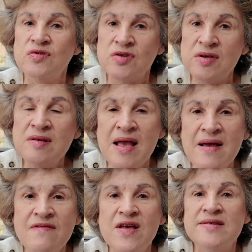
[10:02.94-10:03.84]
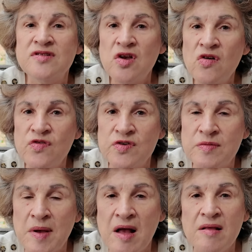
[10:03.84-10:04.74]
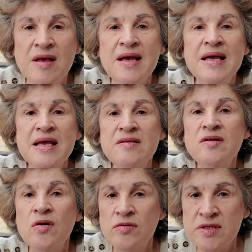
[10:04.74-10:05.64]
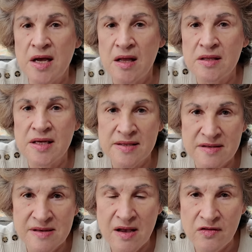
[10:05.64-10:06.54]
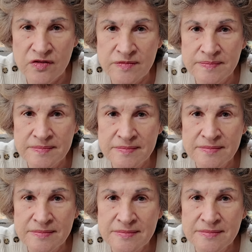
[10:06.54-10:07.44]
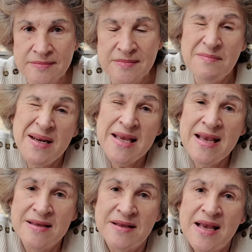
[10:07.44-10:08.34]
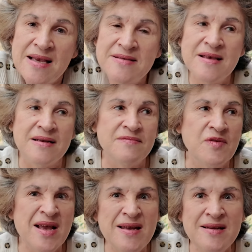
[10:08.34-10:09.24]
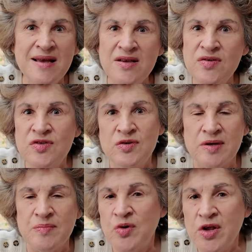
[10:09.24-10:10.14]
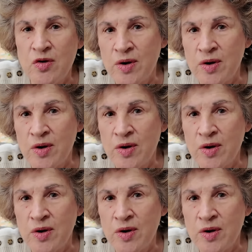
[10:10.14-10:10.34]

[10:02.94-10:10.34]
you still have that sulfur smell in the hotel itself. But again, like I said, we kind of got used to it pretty